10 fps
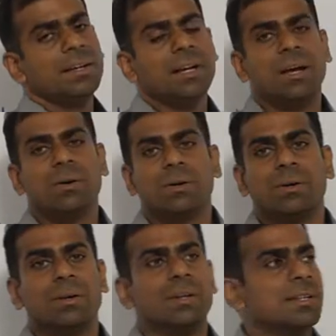
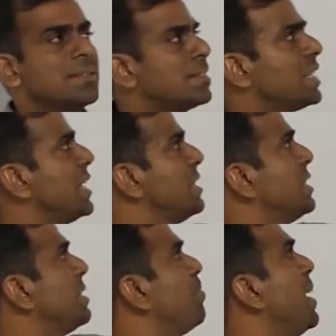Now
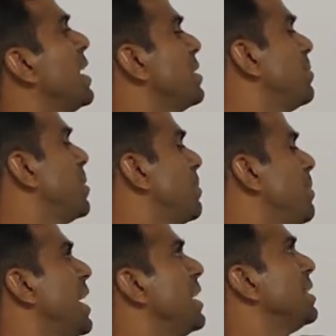since passbook
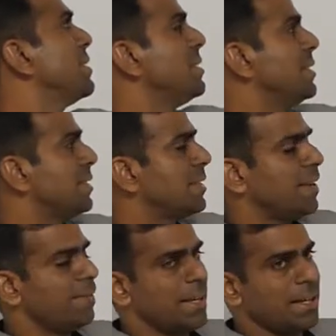balance is
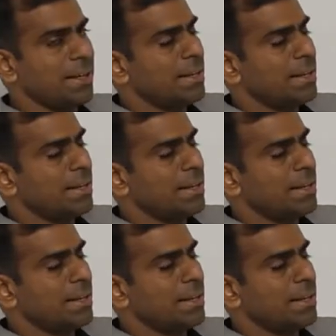given,